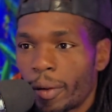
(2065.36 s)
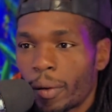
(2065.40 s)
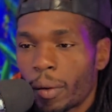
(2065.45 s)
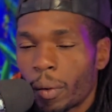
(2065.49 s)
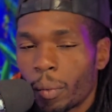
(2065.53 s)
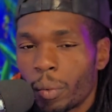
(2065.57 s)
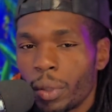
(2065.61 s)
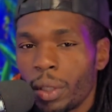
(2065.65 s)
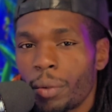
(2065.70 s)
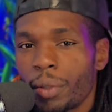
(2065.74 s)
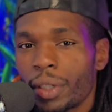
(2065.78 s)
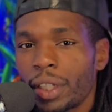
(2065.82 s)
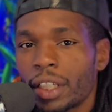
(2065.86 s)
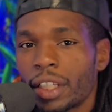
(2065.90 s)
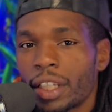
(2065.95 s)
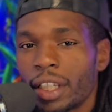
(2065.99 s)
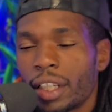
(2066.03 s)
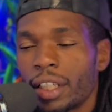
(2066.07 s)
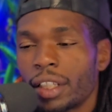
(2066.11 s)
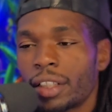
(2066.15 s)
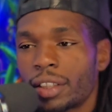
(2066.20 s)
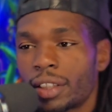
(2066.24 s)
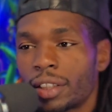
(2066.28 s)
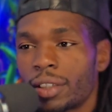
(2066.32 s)
We want to
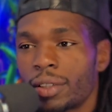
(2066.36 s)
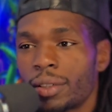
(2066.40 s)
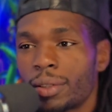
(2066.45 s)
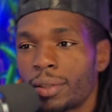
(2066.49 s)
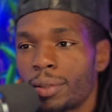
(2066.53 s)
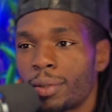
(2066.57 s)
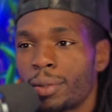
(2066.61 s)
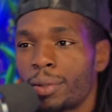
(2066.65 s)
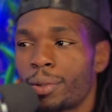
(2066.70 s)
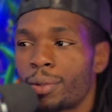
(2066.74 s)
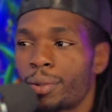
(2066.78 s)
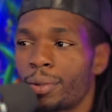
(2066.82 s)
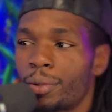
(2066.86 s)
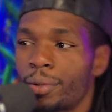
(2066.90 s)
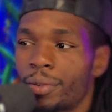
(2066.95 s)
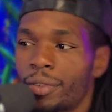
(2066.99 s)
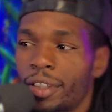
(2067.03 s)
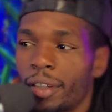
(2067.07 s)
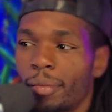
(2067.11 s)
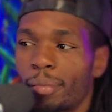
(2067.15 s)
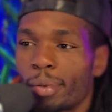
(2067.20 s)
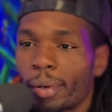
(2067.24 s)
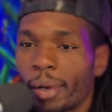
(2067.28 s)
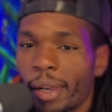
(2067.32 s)
get into
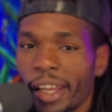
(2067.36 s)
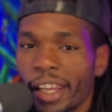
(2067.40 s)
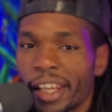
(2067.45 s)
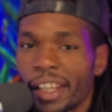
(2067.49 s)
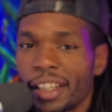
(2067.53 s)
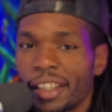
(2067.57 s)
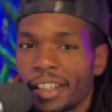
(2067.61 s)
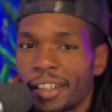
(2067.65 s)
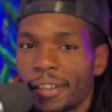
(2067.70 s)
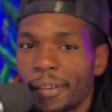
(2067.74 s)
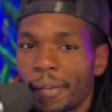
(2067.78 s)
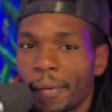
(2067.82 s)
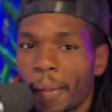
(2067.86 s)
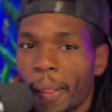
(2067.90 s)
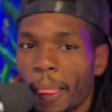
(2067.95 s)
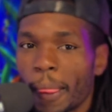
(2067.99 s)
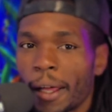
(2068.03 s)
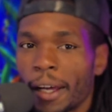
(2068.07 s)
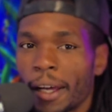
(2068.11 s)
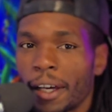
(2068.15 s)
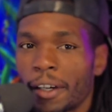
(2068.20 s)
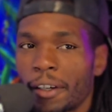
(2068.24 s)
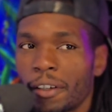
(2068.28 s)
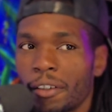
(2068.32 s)
the bread
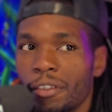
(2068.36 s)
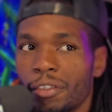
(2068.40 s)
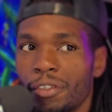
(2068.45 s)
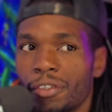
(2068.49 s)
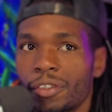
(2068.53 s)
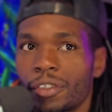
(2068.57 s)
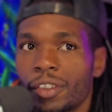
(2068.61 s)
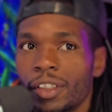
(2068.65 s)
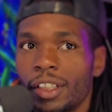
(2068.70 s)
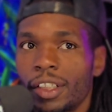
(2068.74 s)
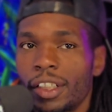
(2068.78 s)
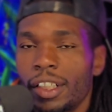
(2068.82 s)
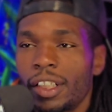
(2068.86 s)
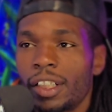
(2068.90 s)
of